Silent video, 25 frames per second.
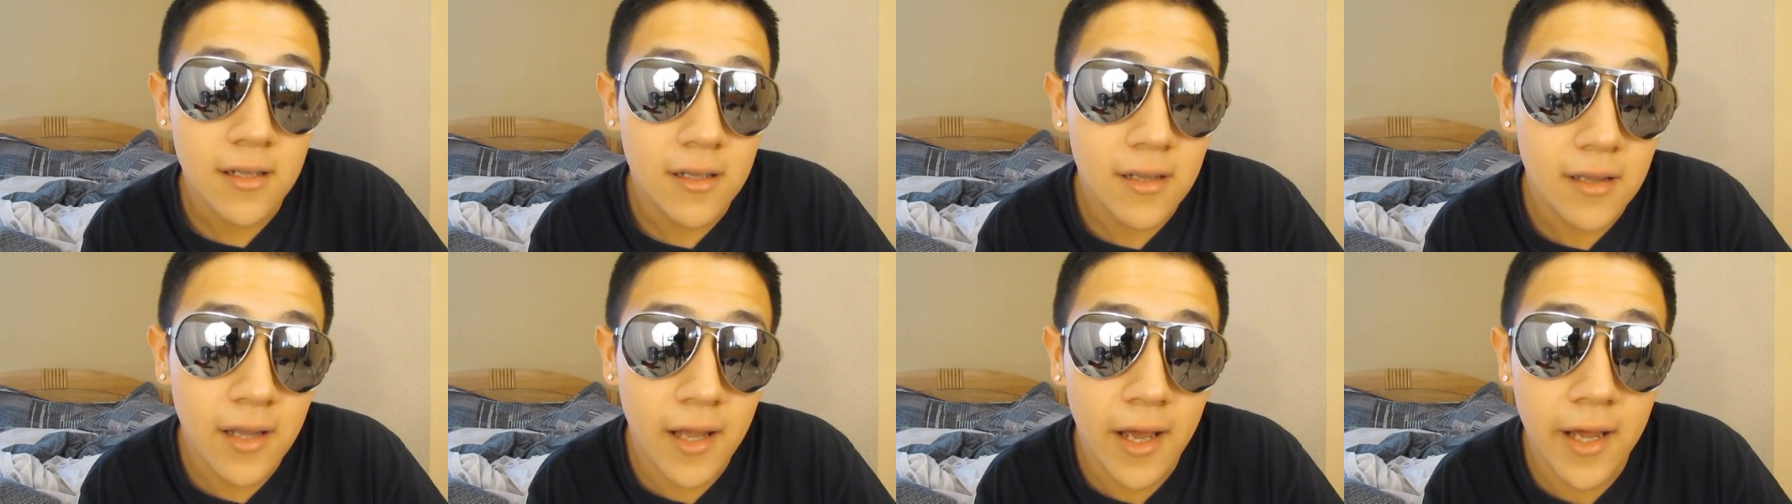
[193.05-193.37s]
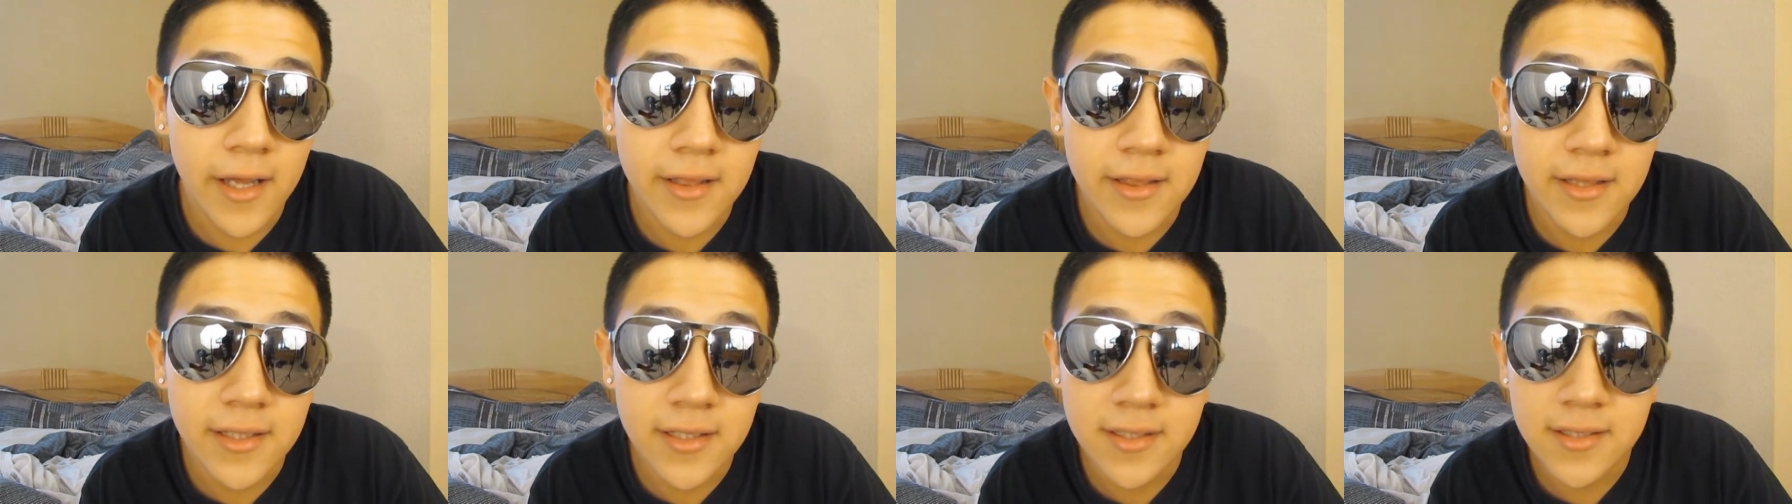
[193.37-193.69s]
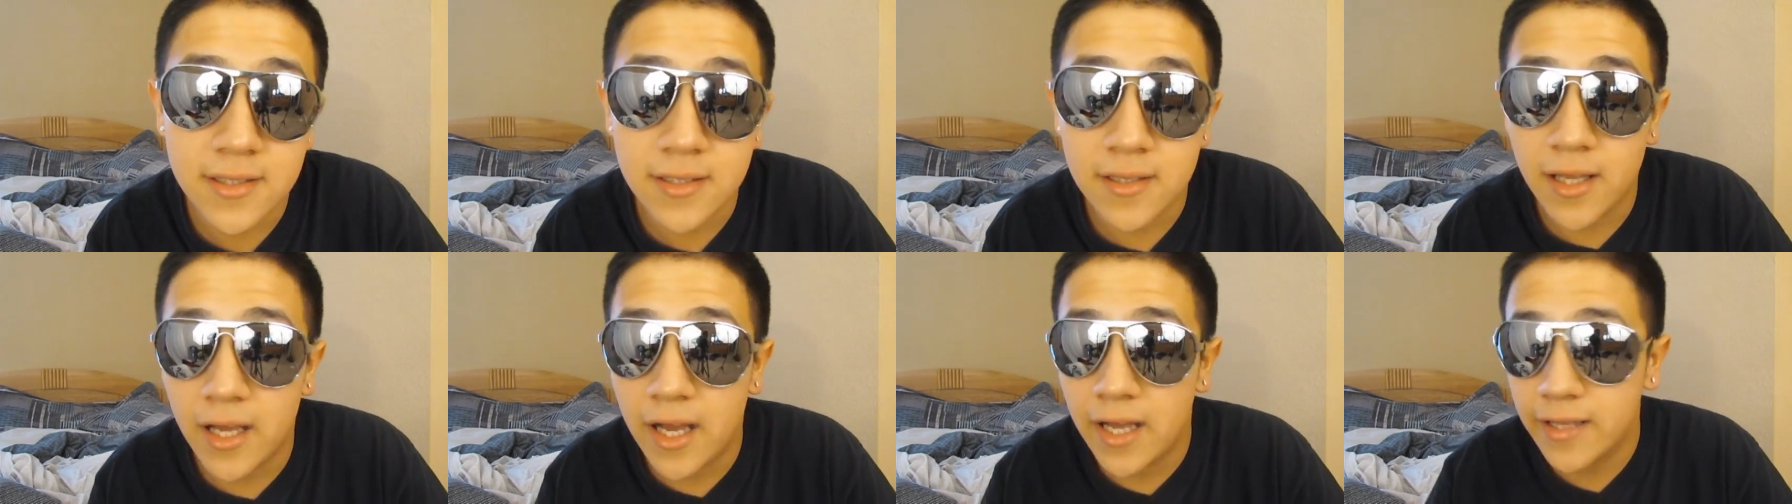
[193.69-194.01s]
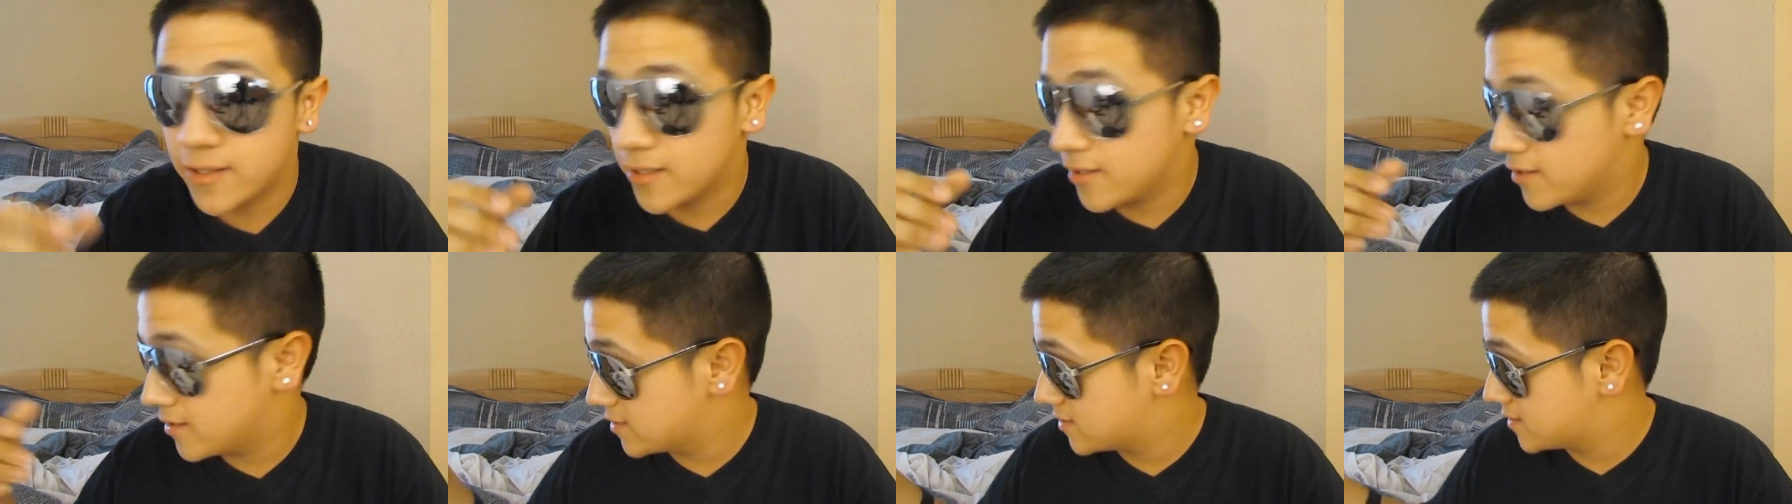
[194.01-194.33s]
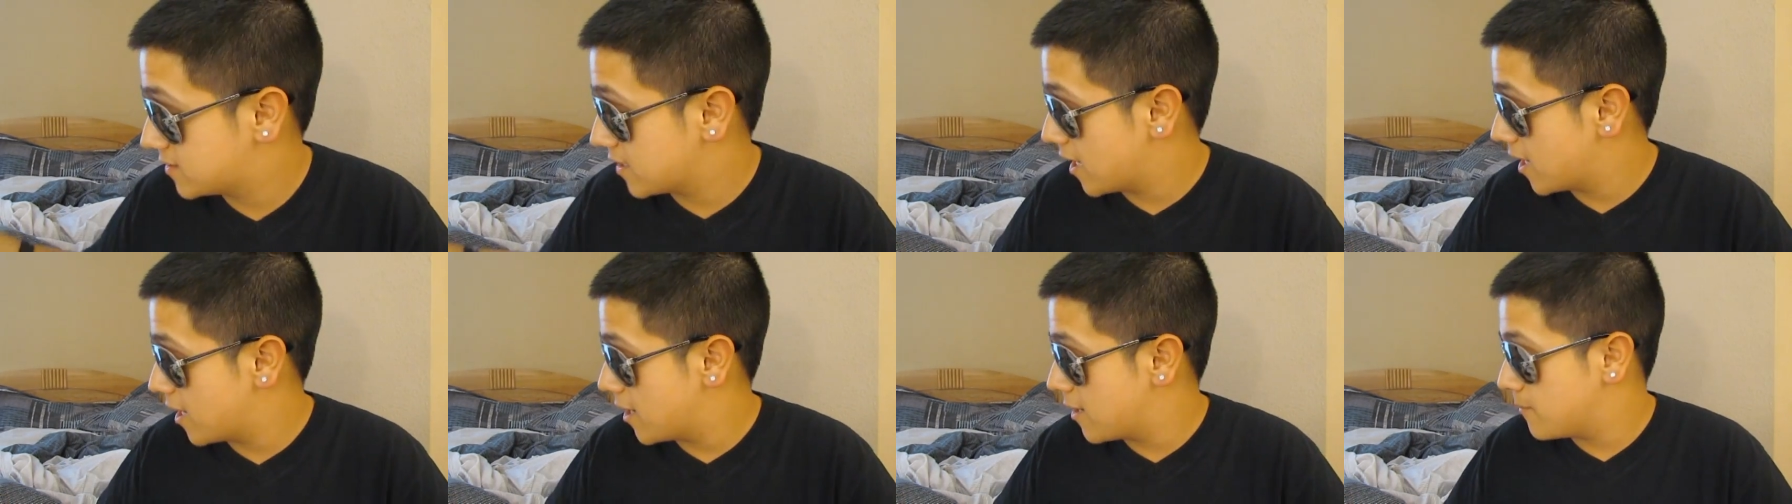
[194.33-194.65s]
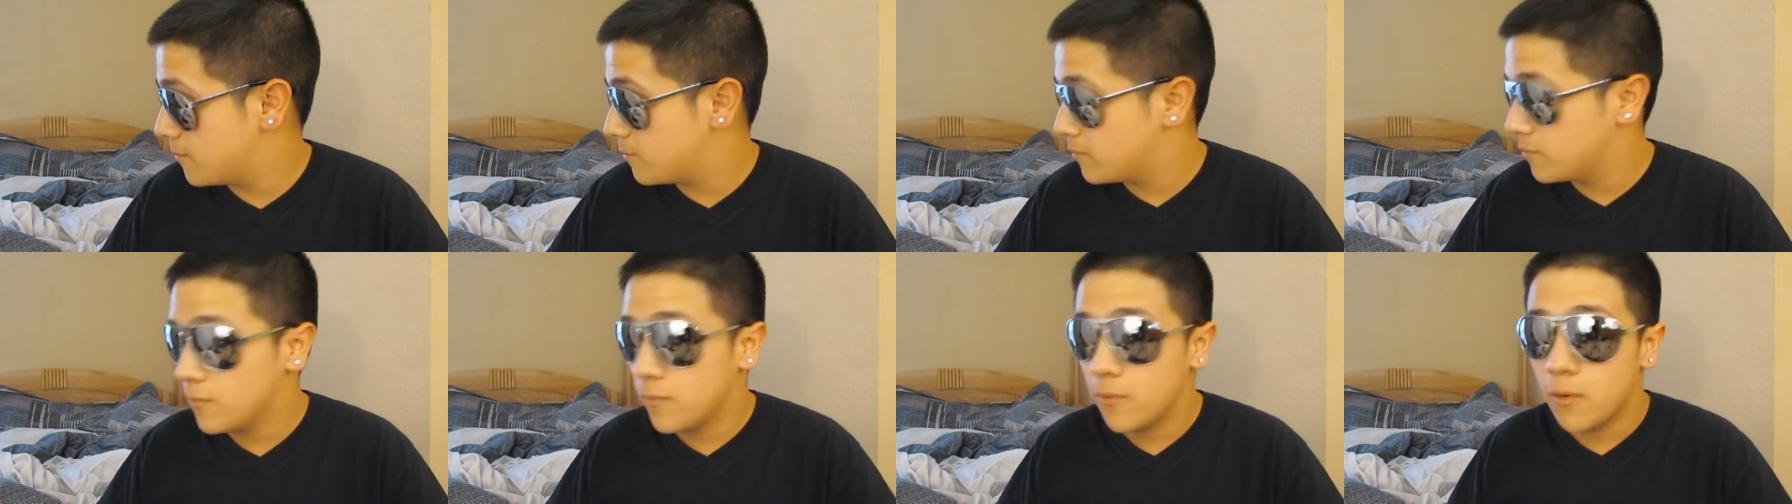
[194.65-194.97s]
Like these a lot. They're the
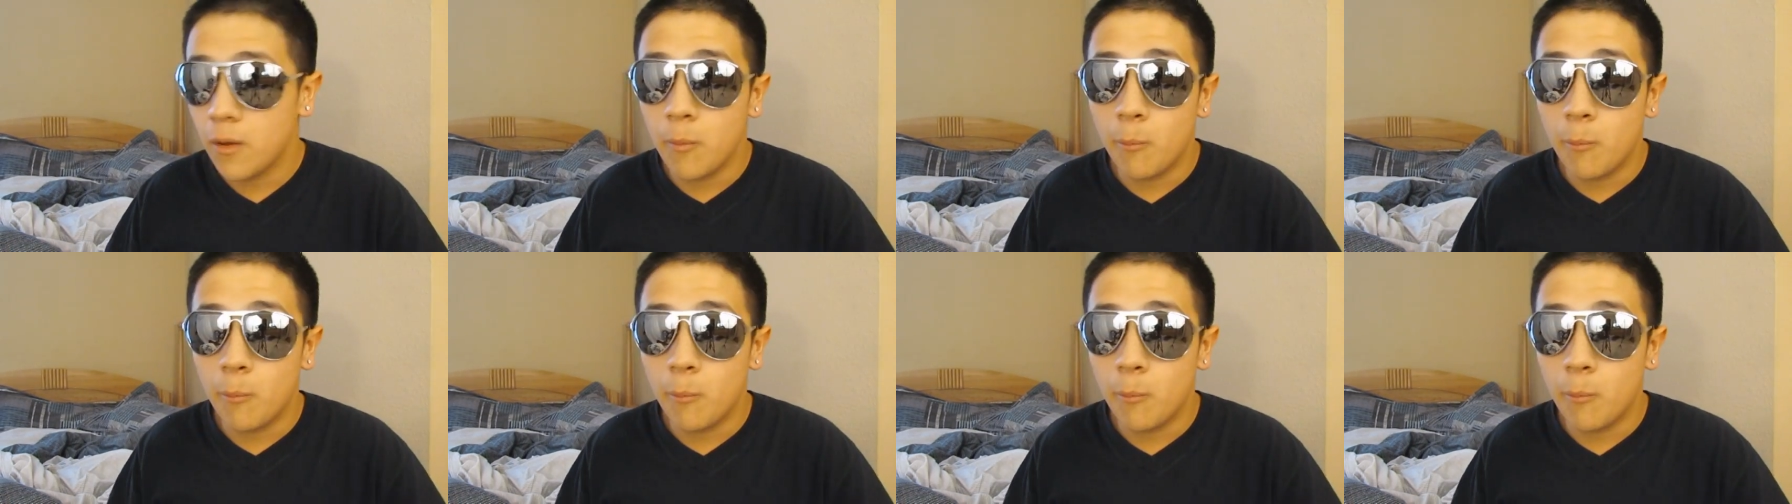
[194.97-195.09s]
same